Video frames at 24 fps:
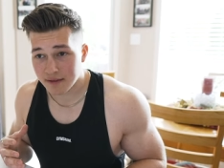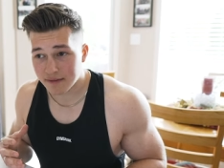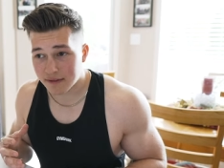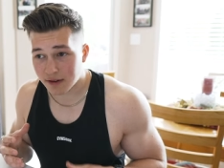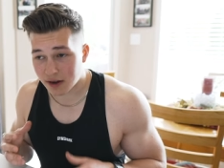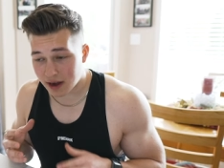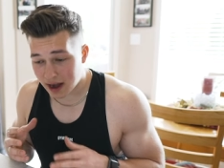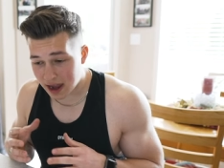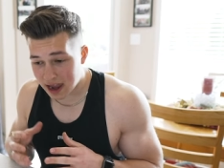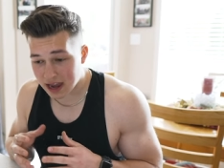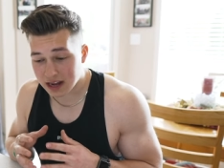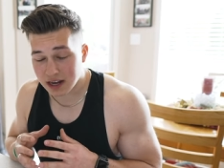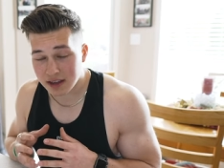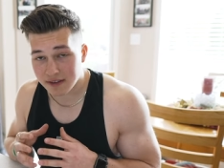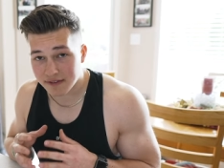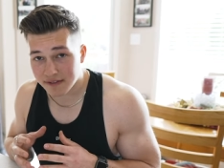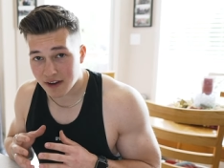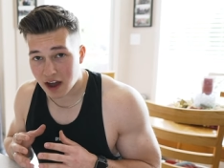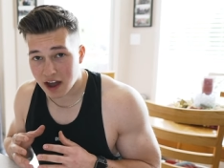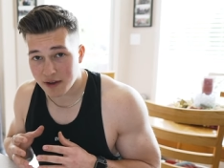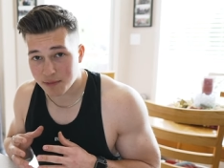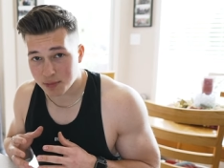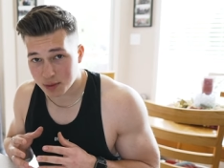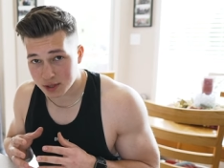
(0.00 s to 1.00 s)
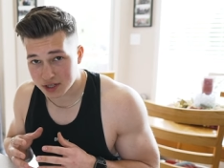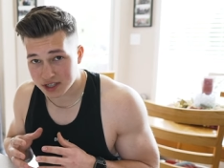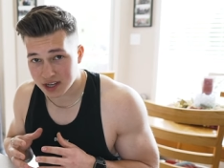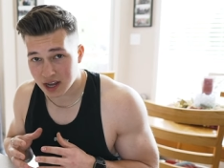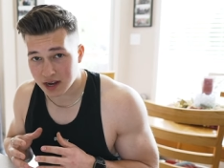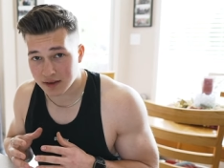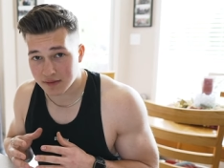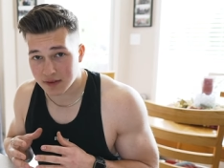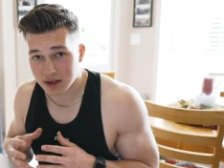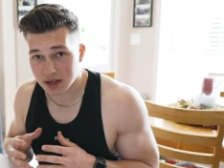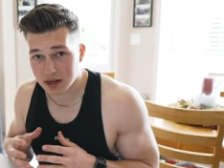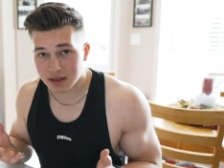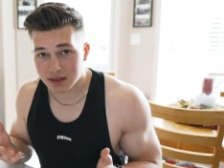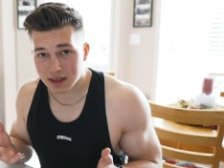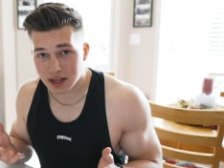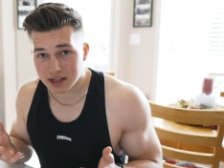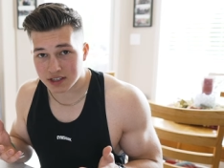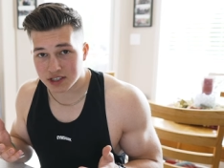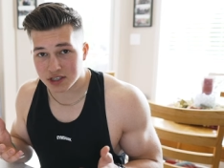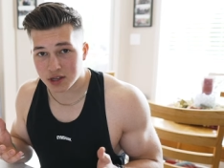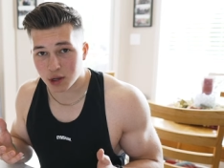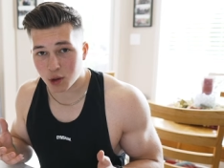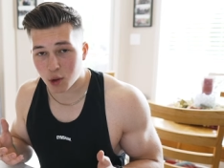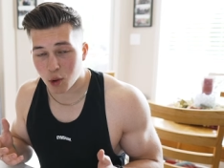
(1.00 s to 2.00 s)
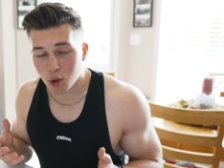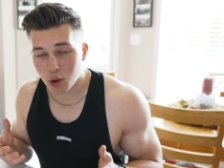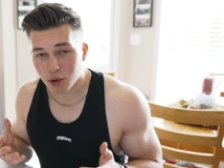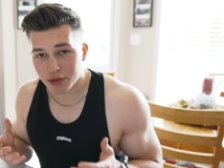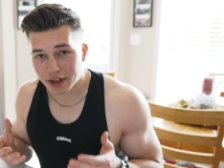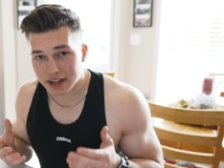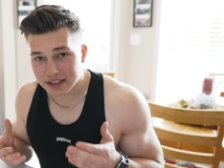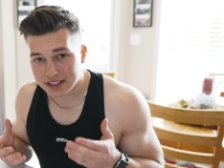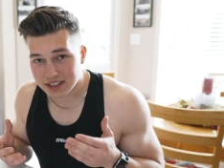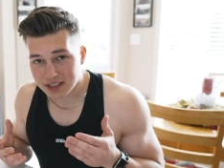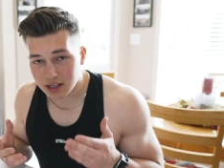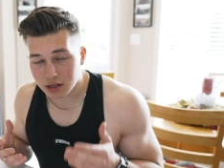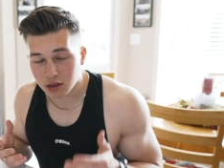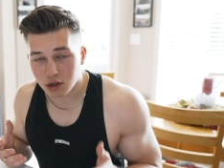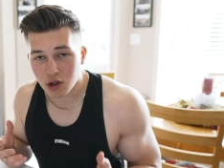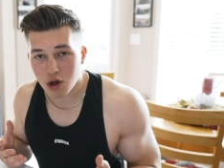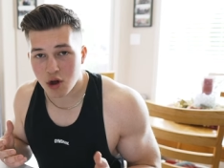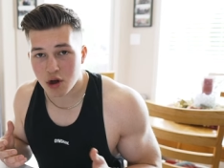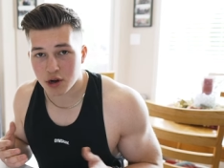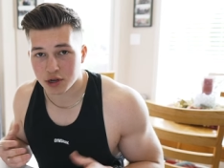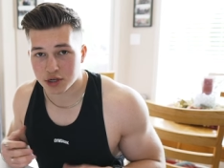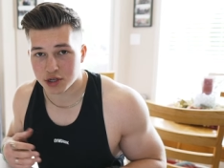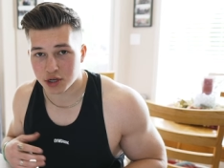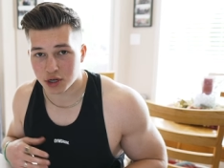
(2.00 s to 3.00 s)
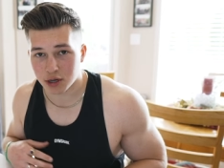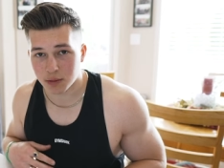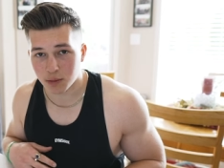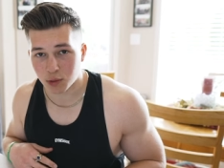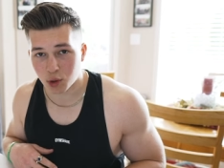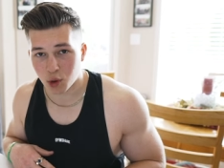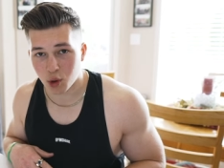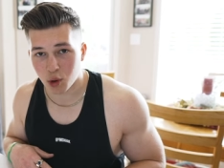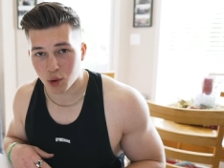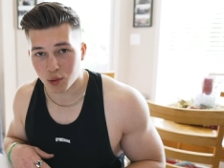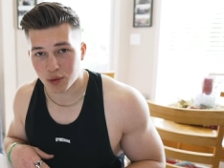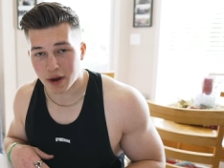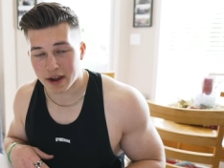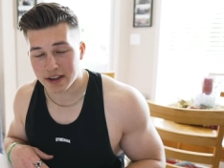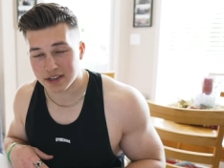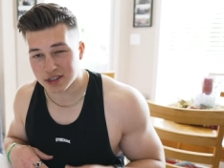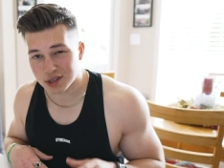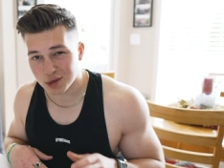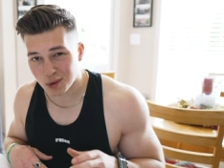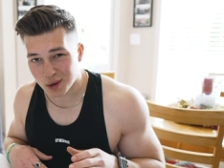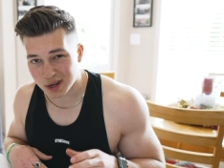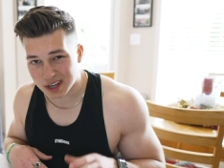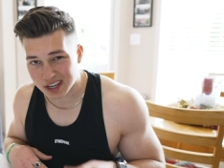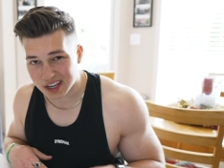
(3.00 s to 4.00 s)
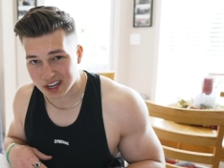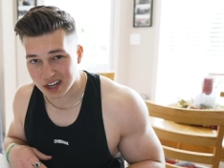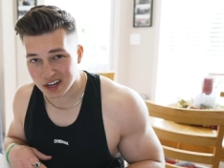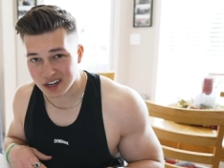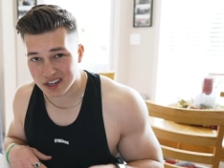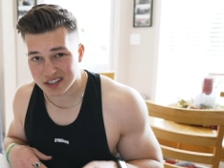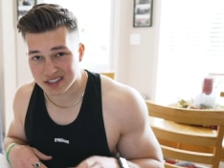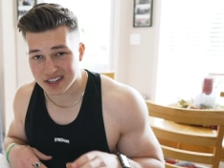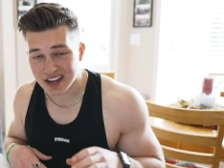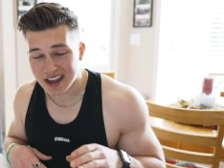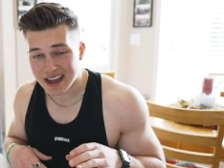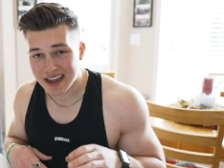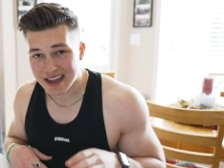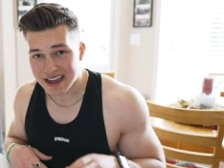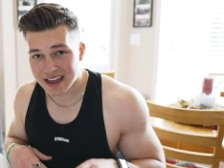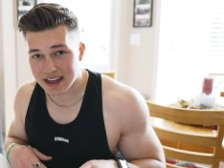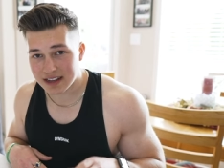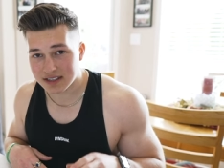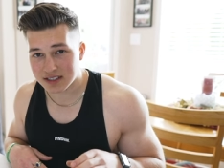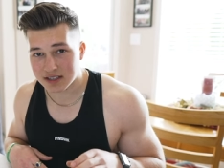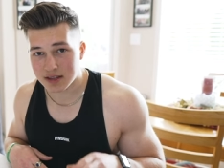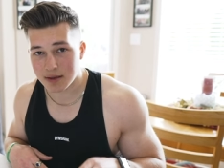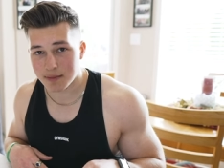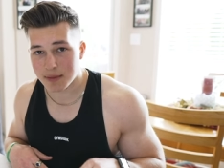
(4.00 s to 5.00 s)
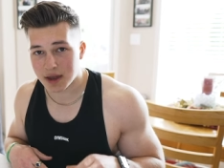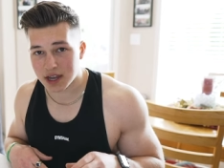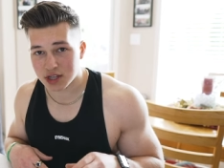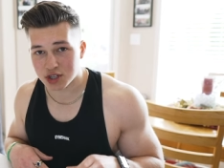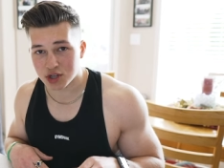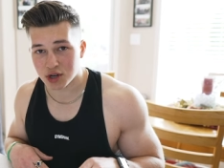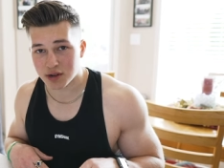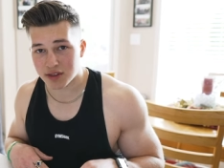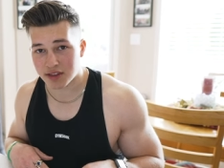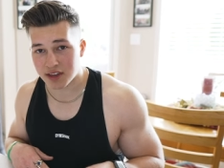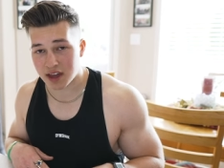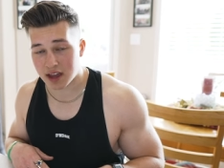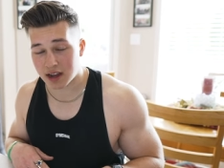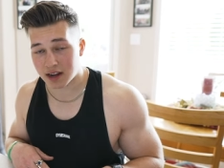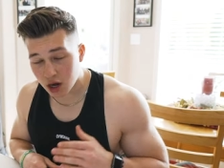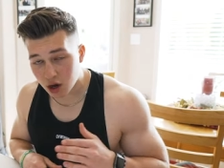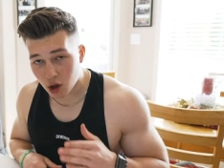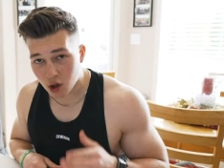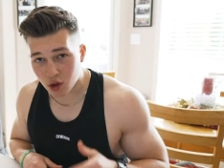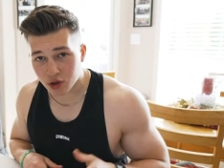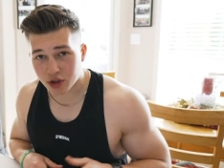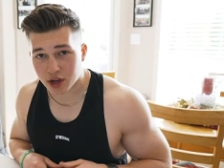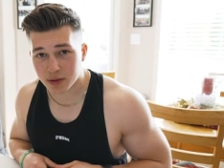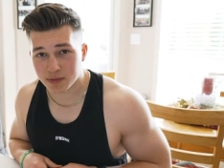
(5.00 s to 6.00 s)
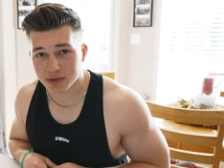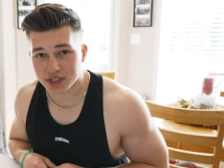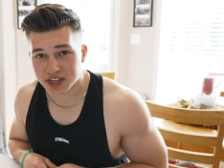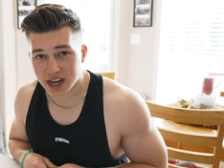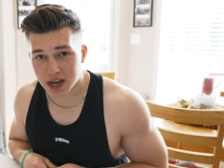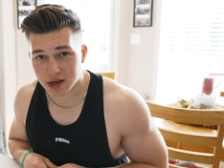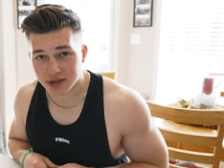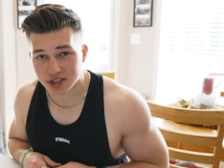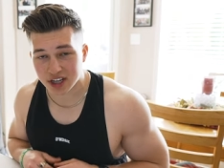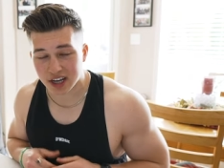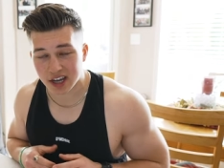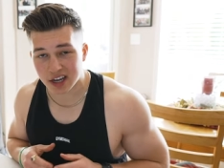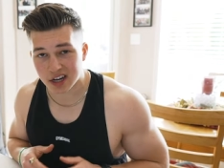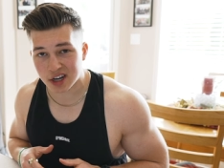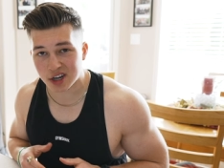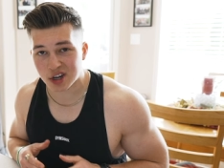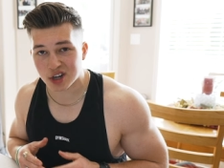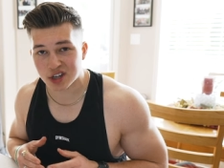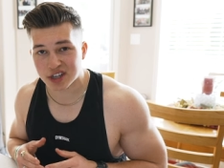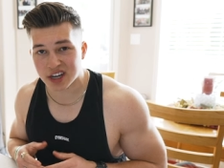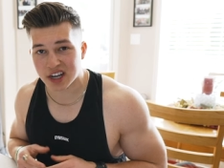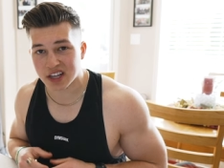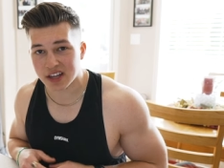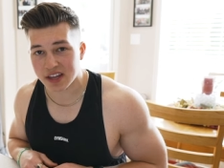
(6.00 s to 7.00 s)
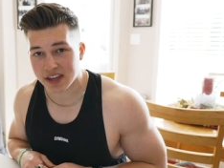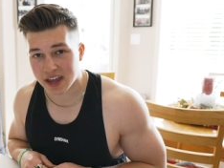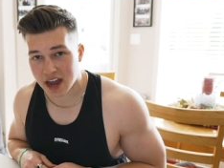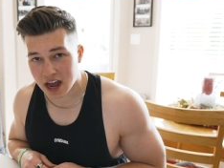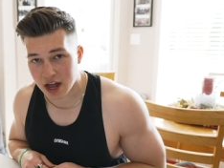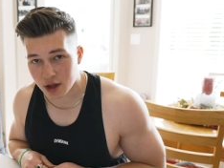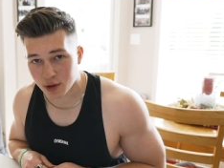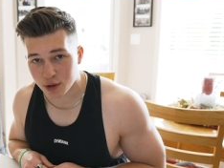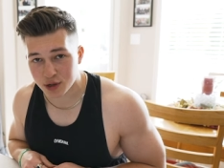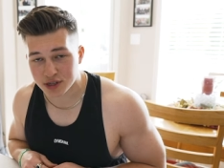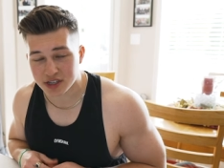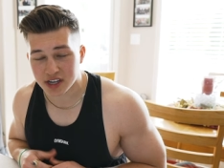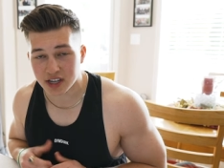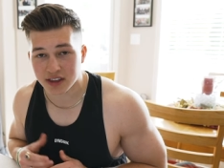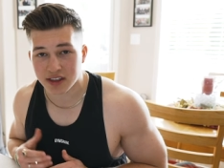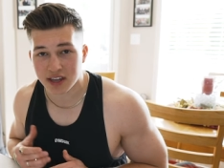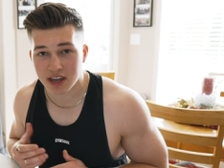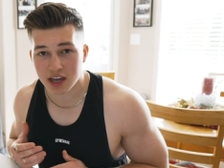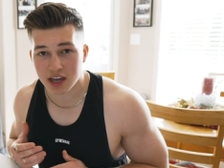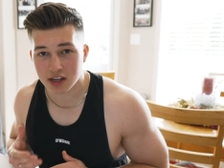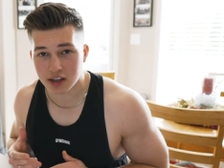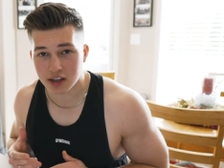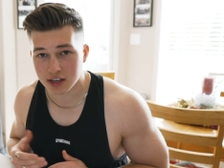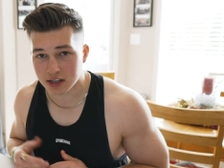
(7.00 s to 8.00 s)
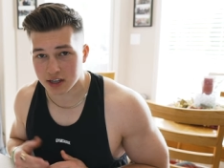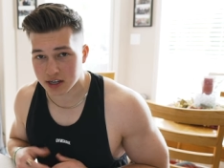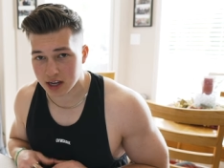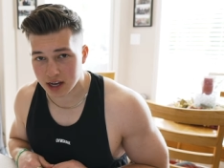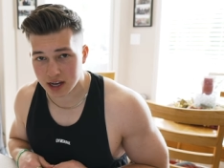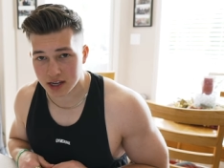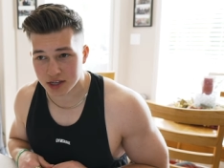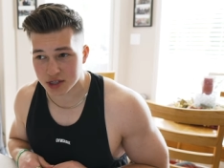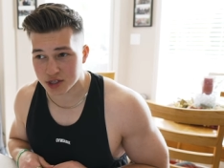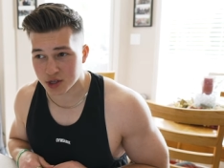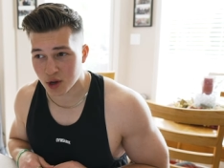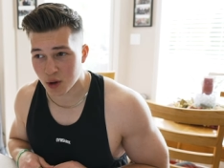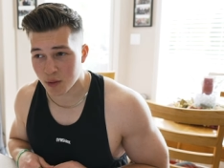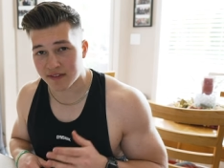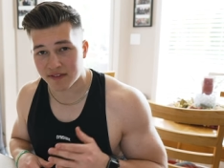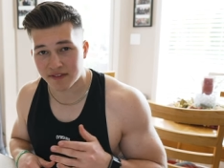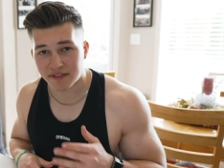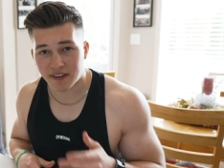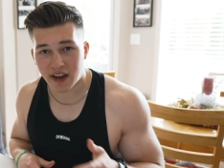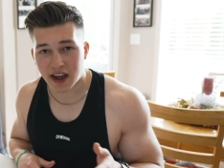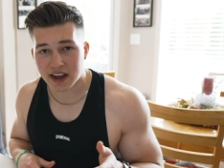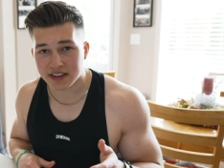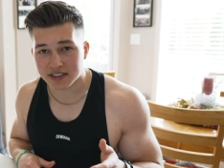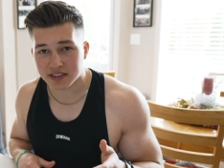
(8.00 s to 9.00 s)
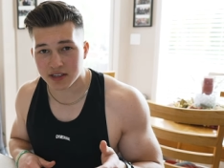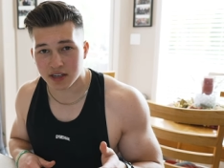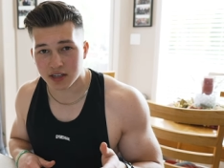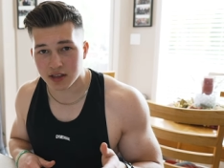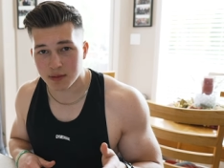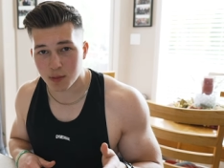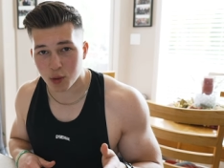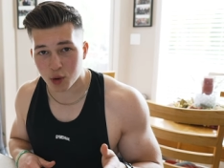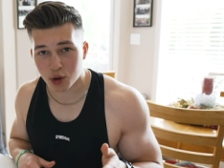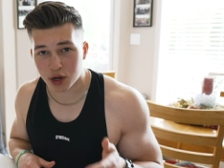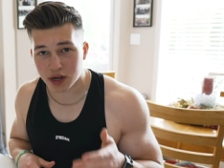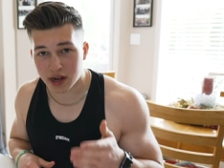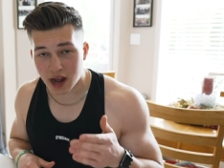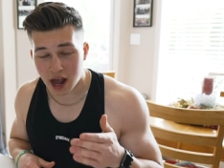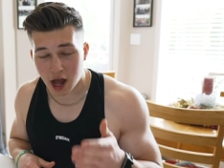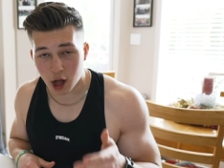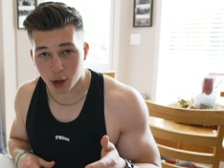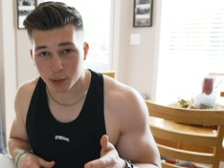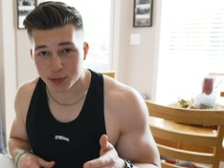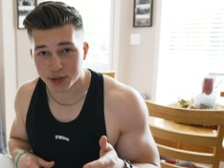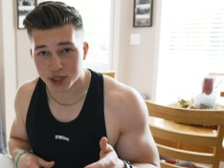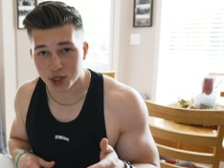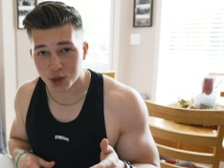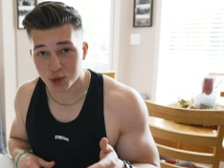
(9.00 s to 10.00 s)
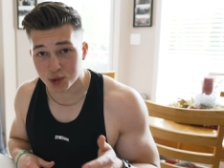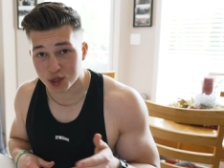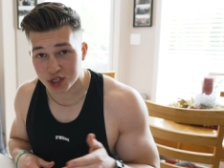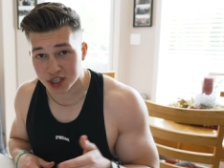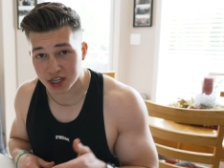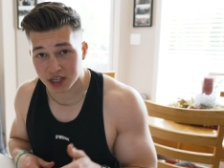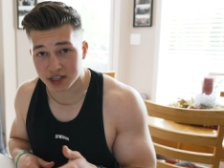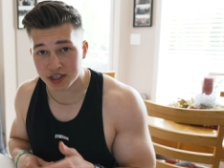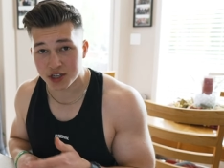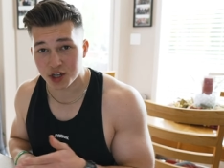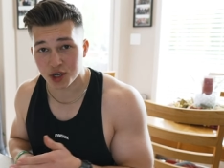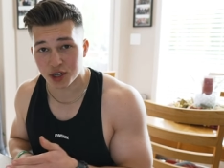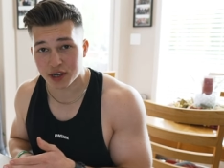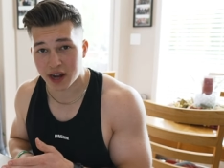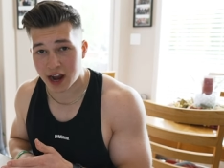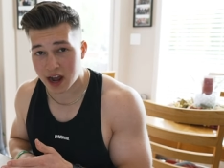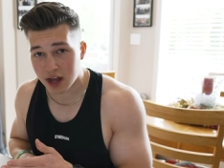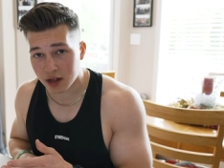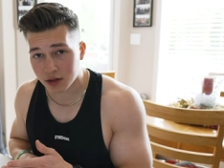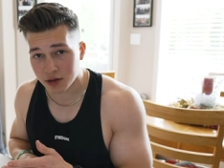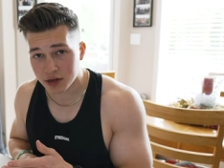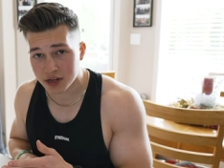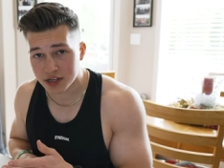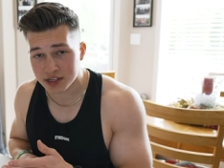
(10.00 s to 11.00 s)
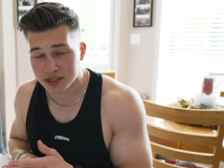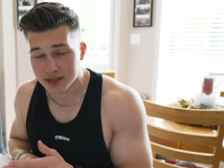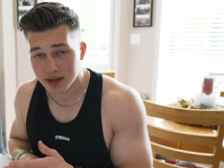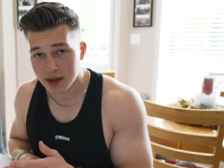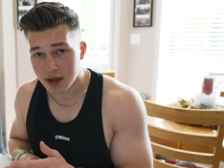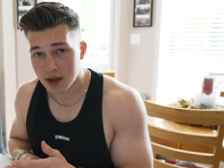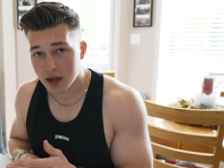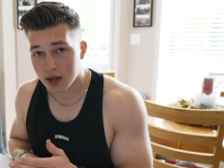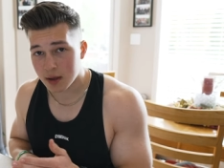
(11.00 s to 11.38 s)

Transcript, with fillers: for 85% of it. And that's the goal. That's the long-term goal, right? So adherence is the major thing. It all comes down to hitting your daily calories at the end of the day. So fasting in the morning helps you stick to your calories,